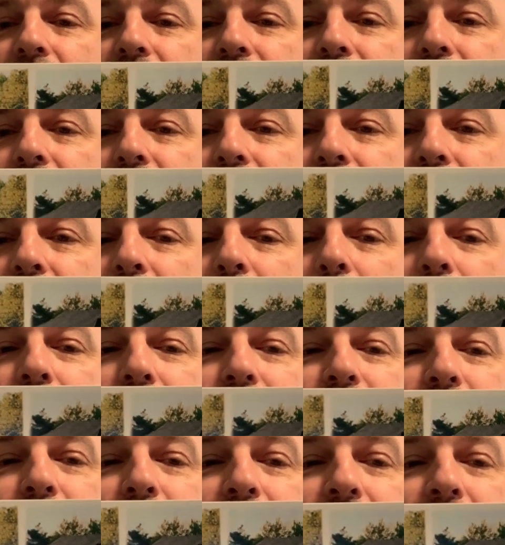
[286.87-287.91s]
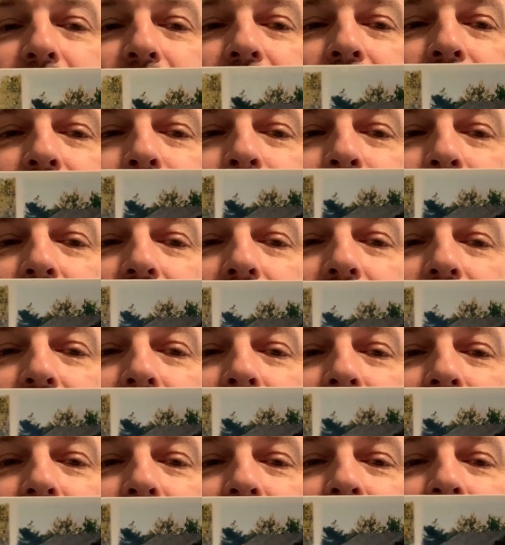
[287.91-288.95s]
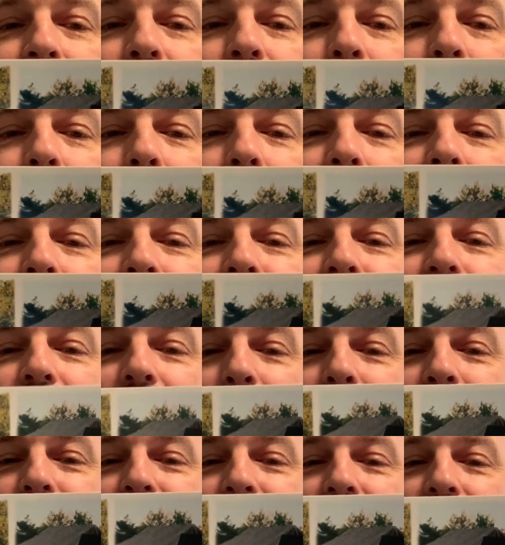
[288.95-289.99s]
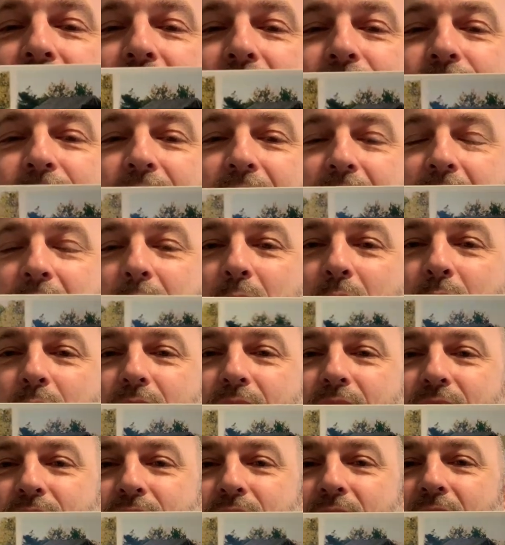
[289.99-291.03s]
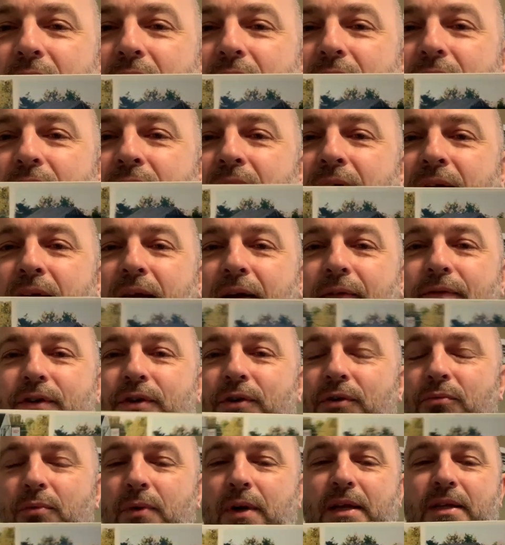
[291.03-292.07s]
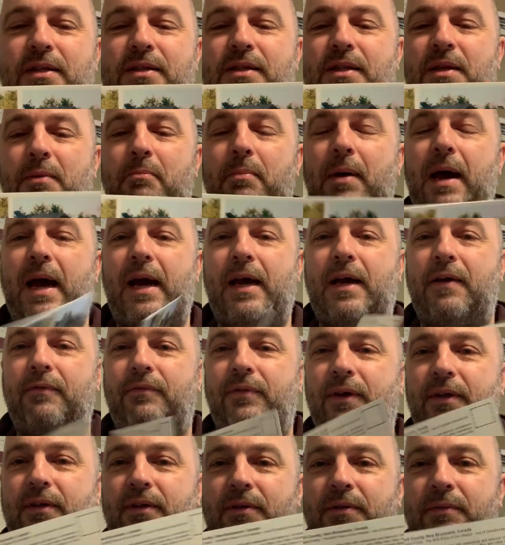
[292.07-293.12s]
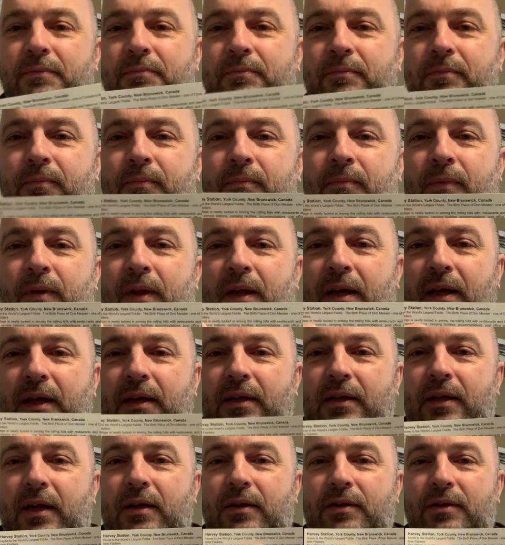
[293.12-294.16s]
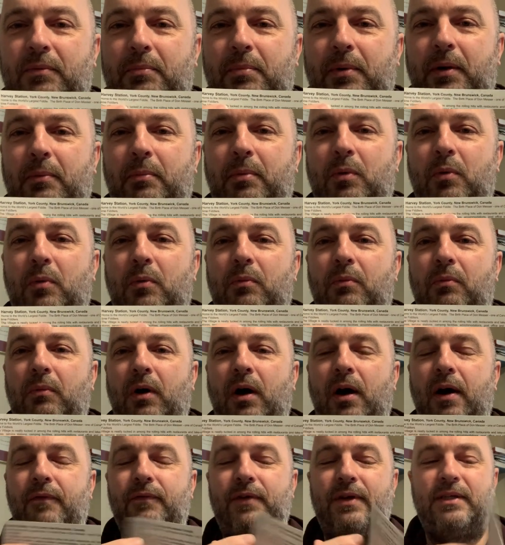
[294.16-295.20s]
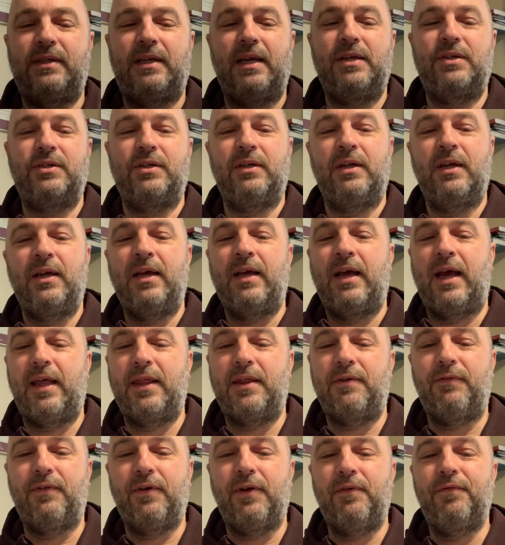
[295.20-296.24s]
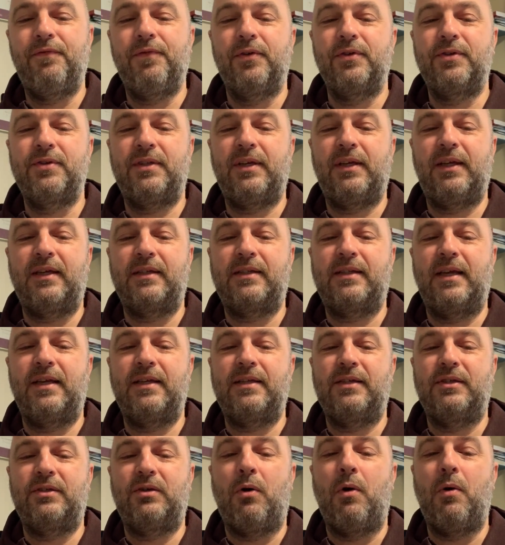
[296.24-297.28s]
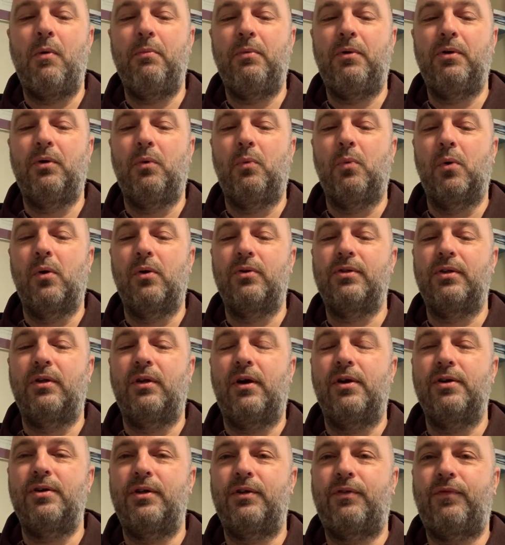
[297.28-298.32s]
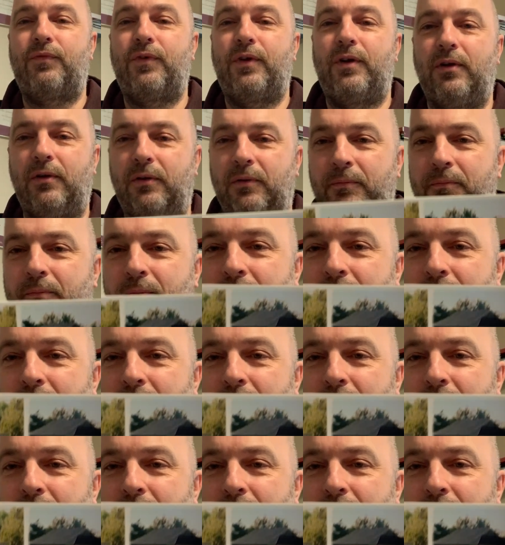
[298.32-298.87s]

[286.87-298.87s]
here in New Brunswick. And what I thought was kind of funny about this card, if she reads the back of it, it tells a bit about Harvey Station. And the very first thing it says is home to the world's largest fiddle.